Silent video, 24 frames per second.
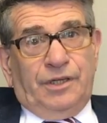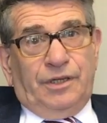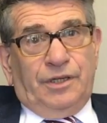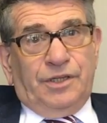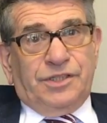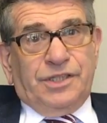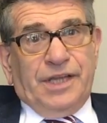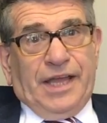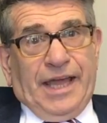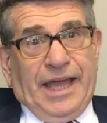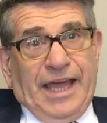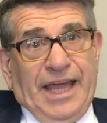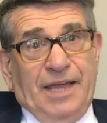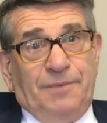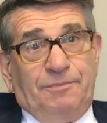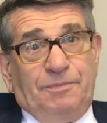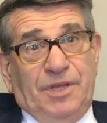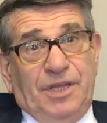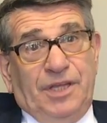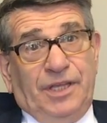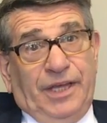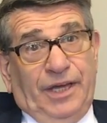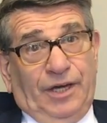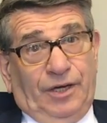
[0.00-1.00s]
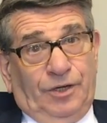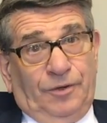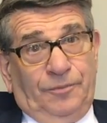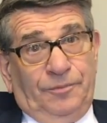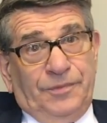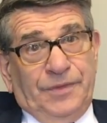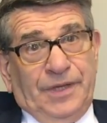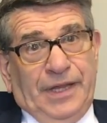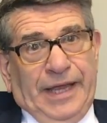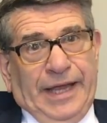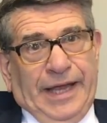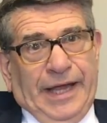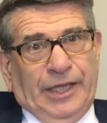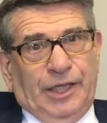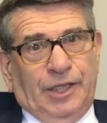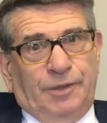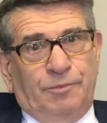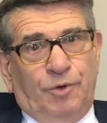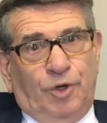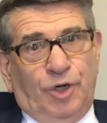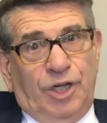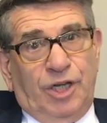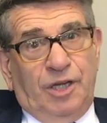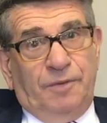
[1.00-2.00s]
There's APL,
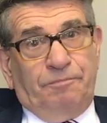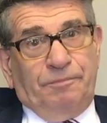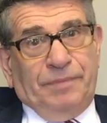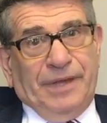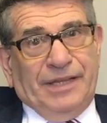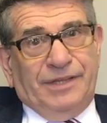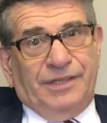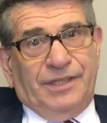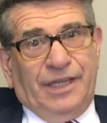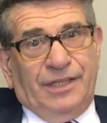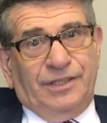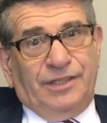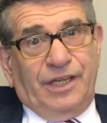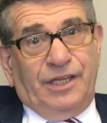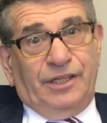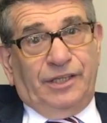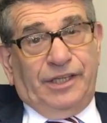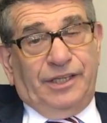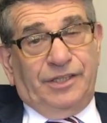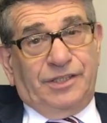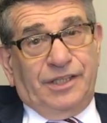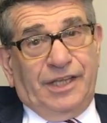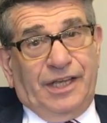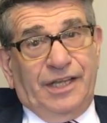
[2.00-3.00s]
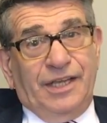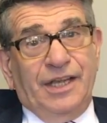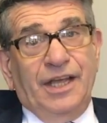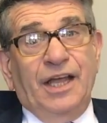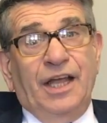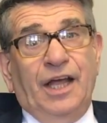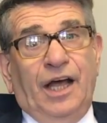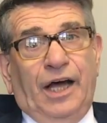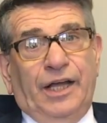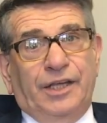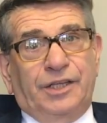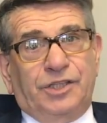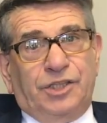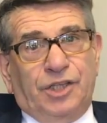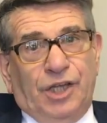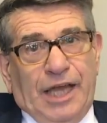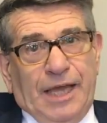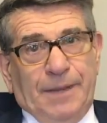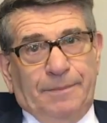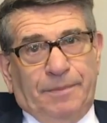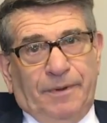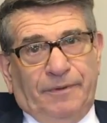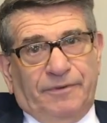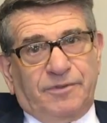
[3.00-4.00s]
alimony pendente lite, a
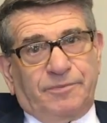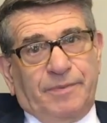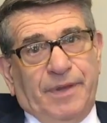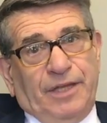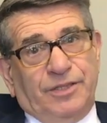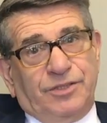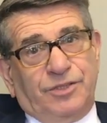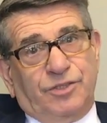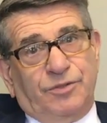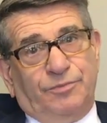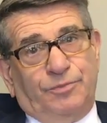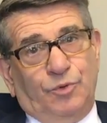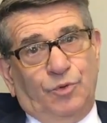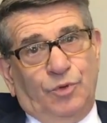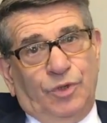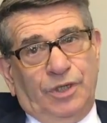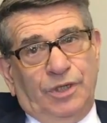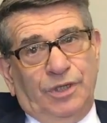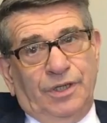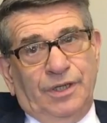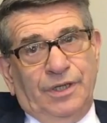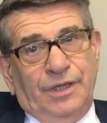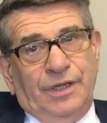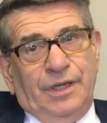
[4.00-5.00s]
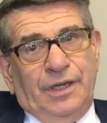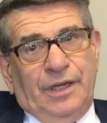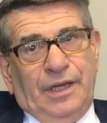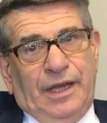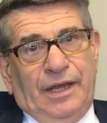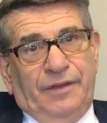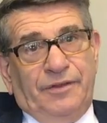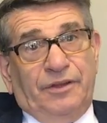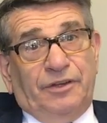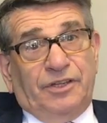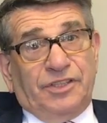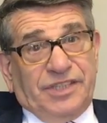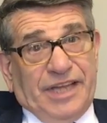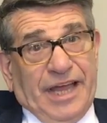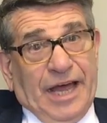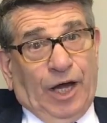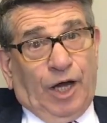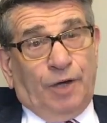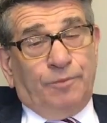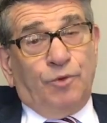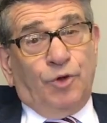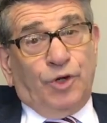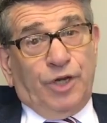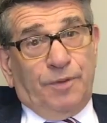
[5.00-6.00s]
type of spousal support, and then there's
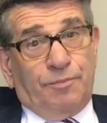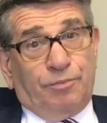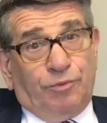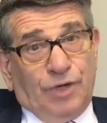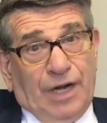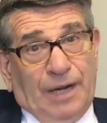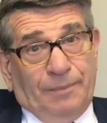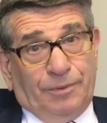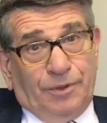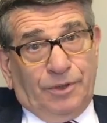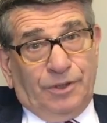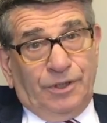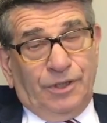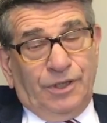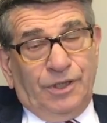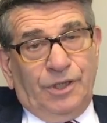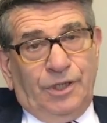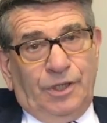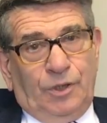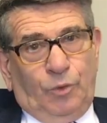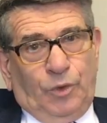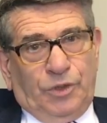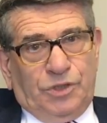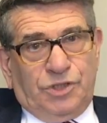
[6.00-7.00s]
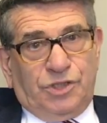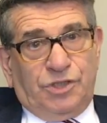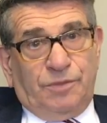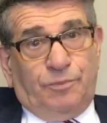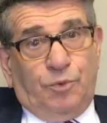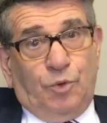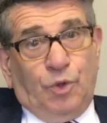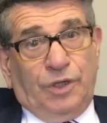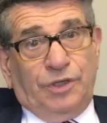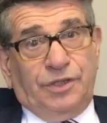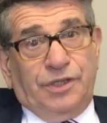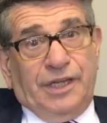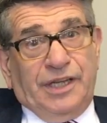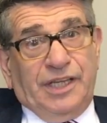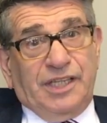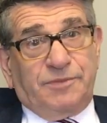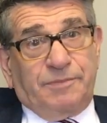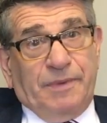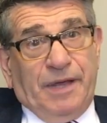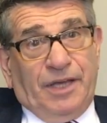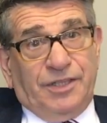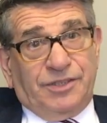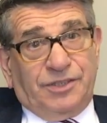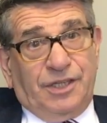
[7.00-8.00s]
alimony proper, which is support that a
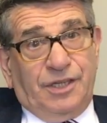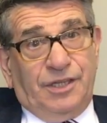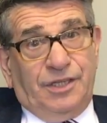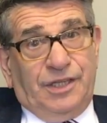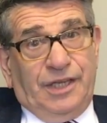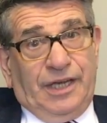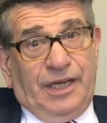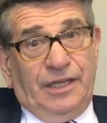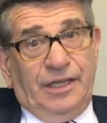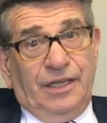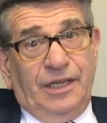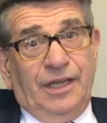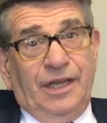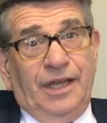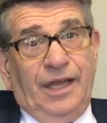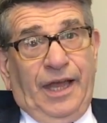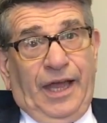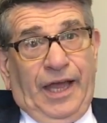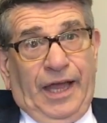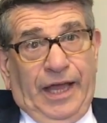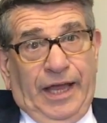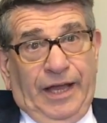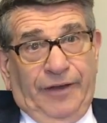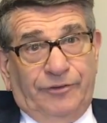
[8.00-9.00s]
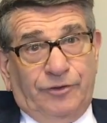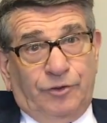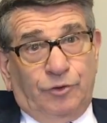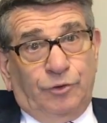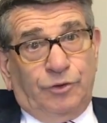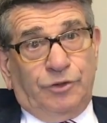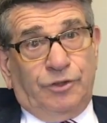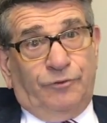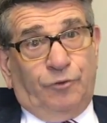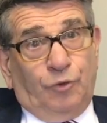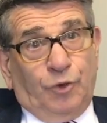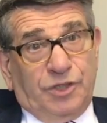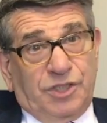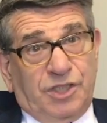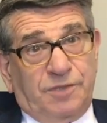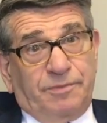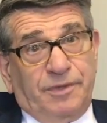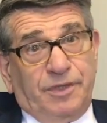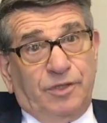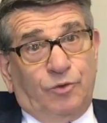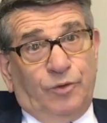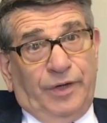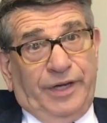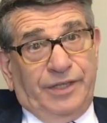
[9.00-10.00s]
spouse can get after a divorce
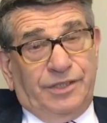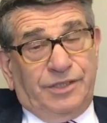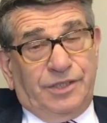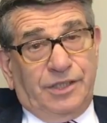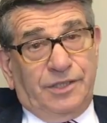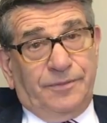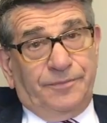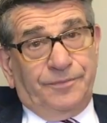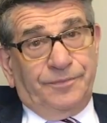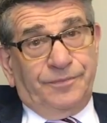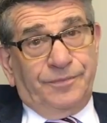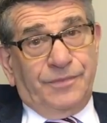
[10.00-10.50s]
has been granted.